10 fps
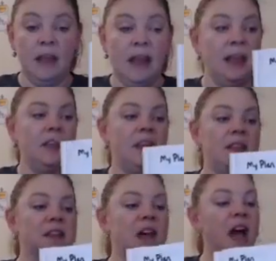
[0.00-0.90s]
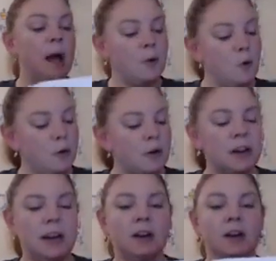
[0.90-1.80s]
And then in the top corner
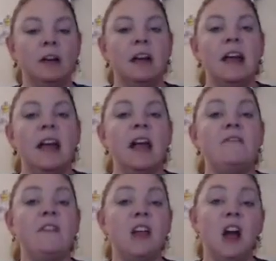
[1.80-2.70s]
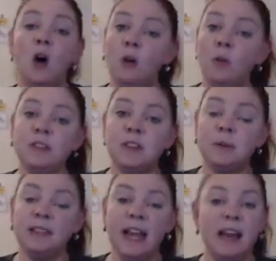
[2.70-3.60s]
here, if it holds the
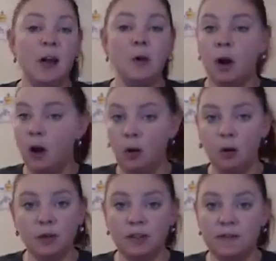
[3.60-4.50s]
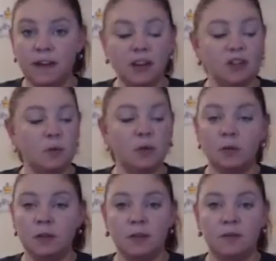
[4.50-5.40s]
potato or holds the vegetable
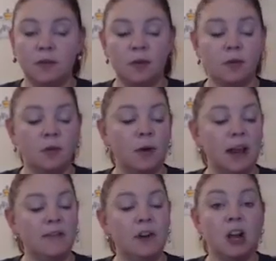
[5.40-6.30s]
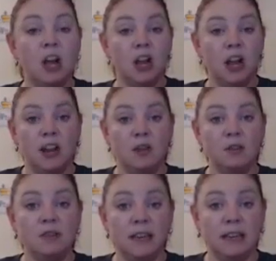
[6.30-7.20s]
or the fruit or whatever, and you
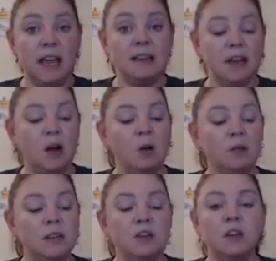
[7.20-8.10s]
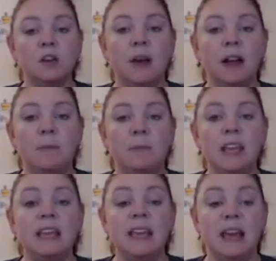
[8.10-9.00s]
said, yes, it holds it, you're going to write a
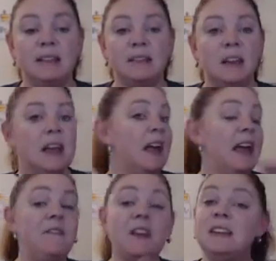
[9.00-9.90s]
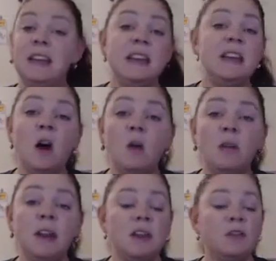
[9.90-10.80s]
big yes. If it didn't hold
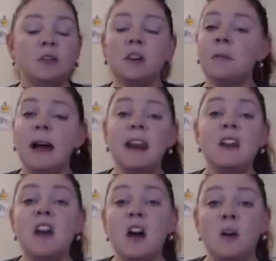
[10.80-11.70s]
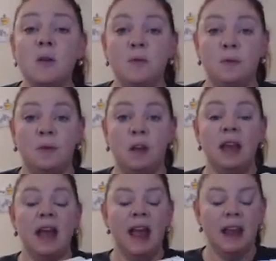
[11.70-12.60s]
it, you're going to write a no.
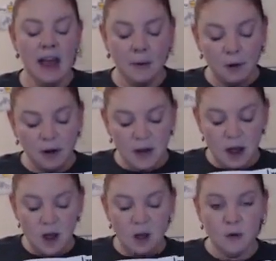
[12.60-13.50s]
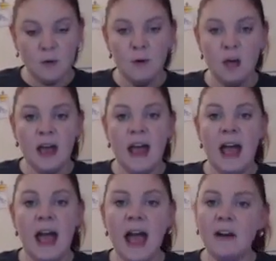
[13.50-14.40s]
And I want to know,
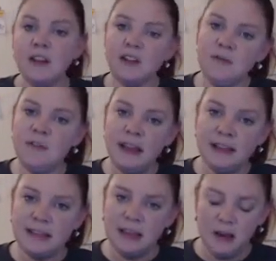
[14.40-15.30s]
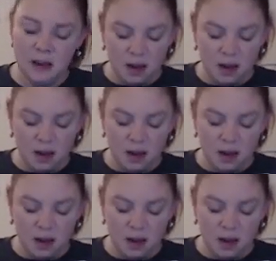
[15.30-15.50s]
how did you fix it?